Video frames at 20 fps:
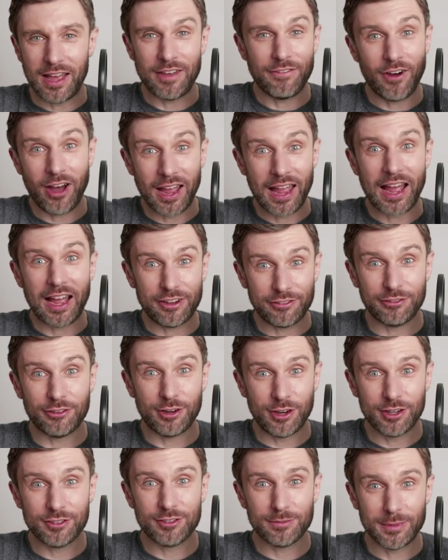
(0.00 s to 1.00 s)
if I had
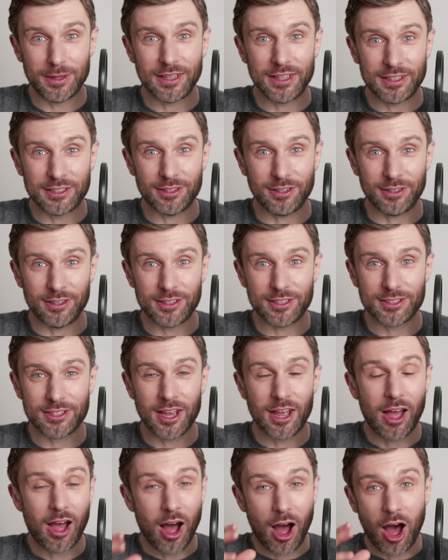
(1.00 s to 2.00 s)
four hundred million
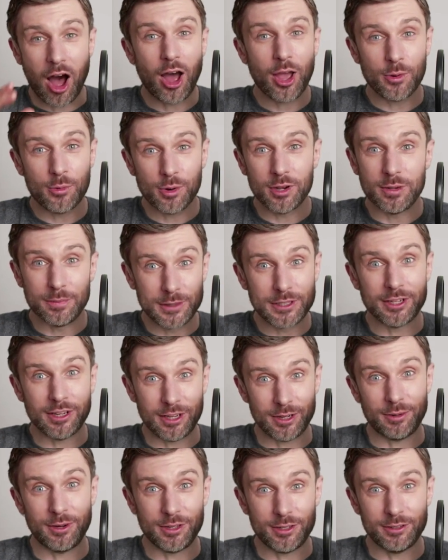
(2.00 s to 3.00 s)
dollars, I wouldn't be
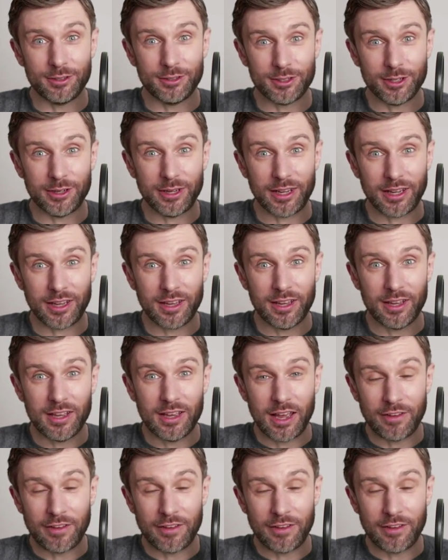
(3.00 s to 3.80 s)
doing what you're doing.